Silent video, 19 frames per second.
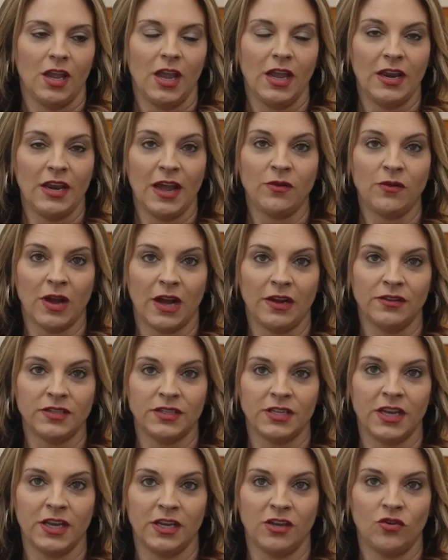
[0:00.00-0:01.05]
And I'll
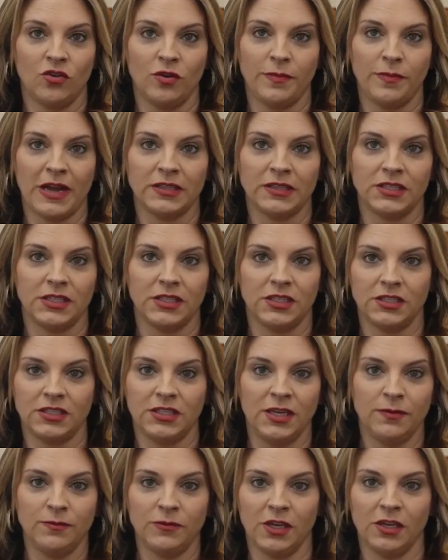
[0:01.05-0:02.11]
say, going back to the
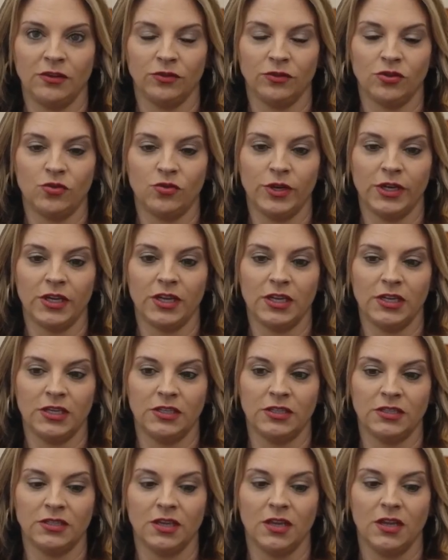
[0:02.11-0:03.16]
team thing real quick,
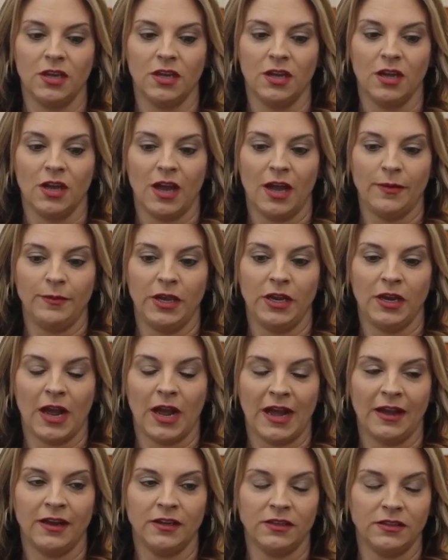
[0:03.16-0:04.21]
is, I mean,
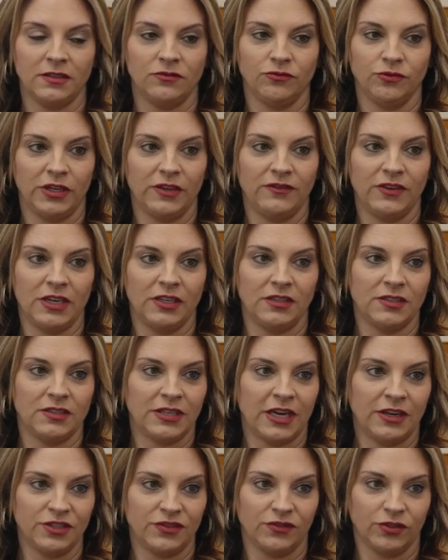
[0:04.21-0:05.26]
I renovated this
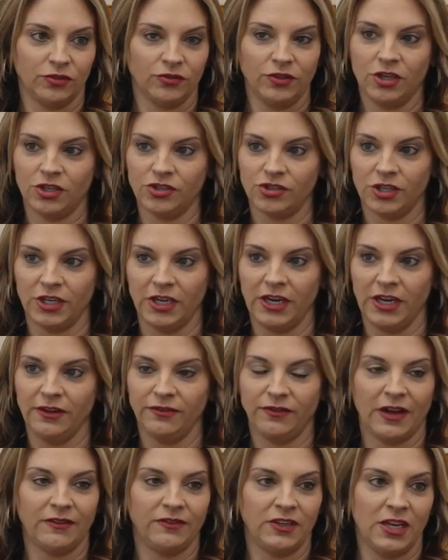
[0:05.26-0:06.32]
house for
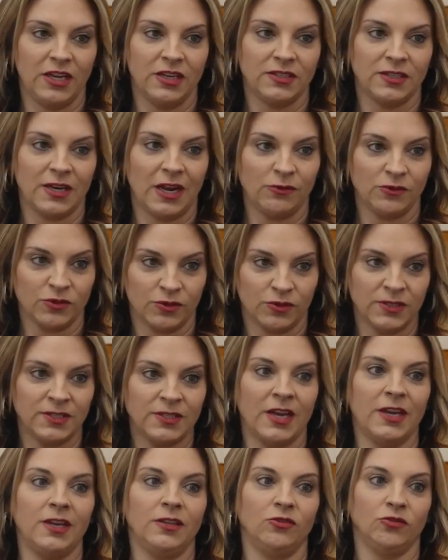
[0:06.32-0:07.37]
385 days, and I was on
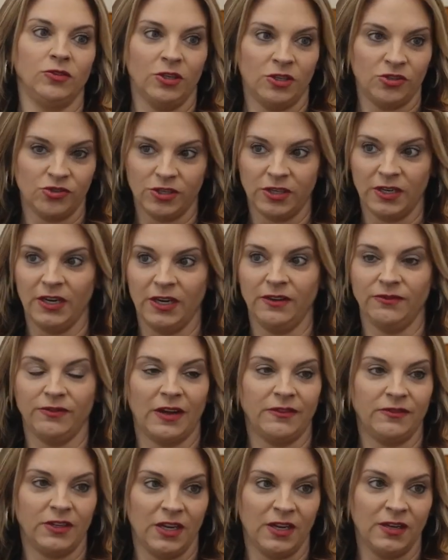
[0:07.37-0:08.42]
site
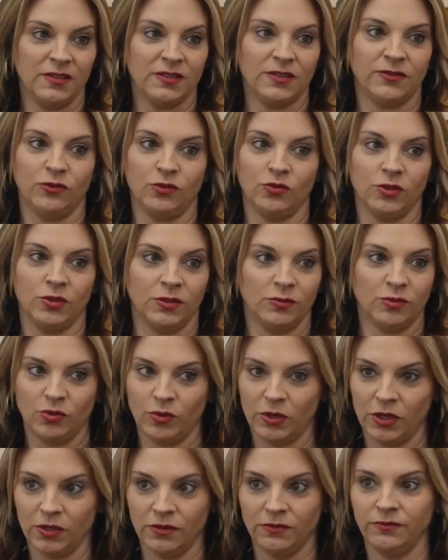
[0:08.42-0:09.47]
385 days for
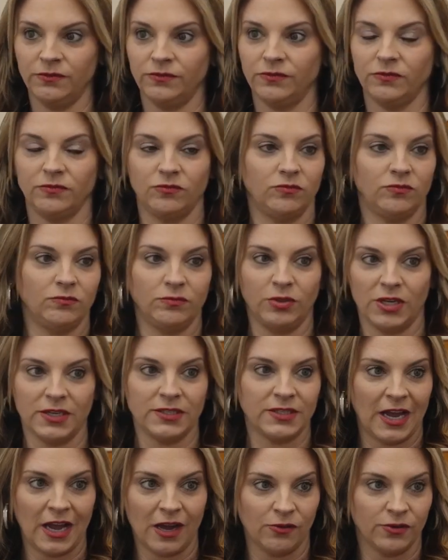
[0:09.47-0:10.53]
12
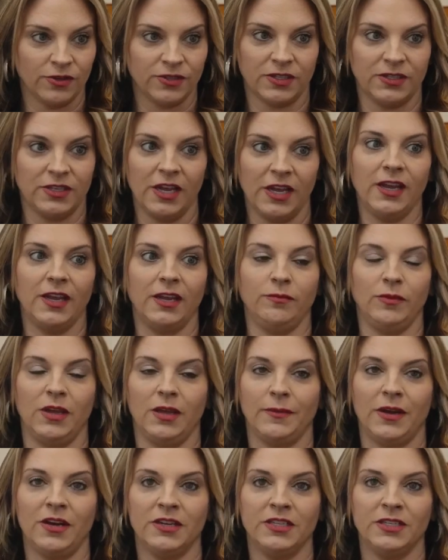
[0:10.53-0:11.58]
plus hours a day, me
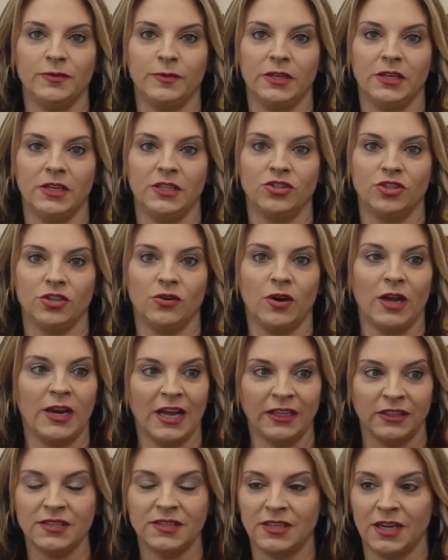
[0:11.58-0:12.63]
and my husband. And so, and
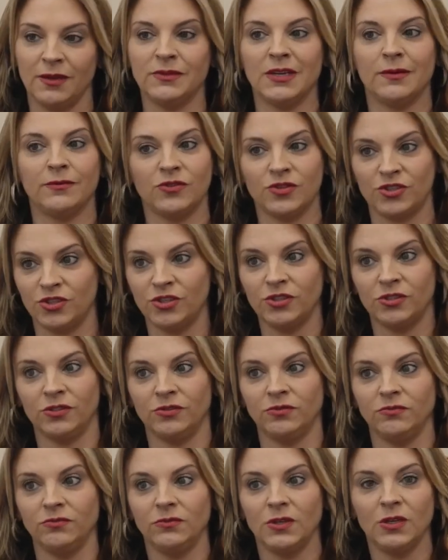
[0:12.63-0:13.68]
at the same time, I was
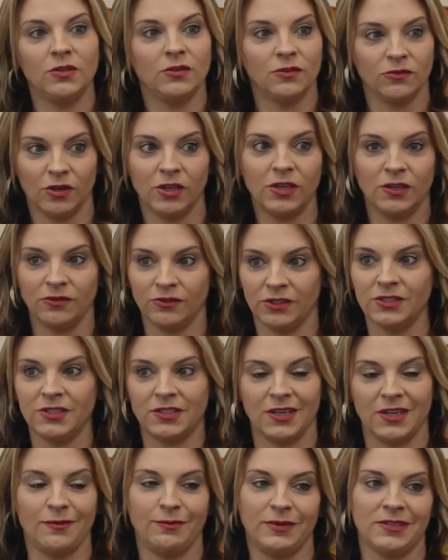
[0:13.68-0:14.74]
still running a real
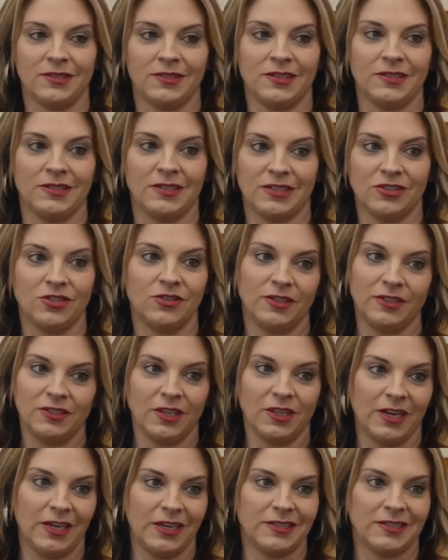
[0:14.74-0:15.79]
estate business, and I still had
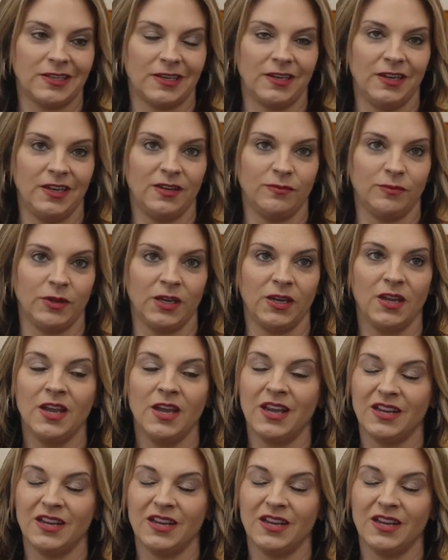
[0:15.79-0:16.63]
clients that needed me.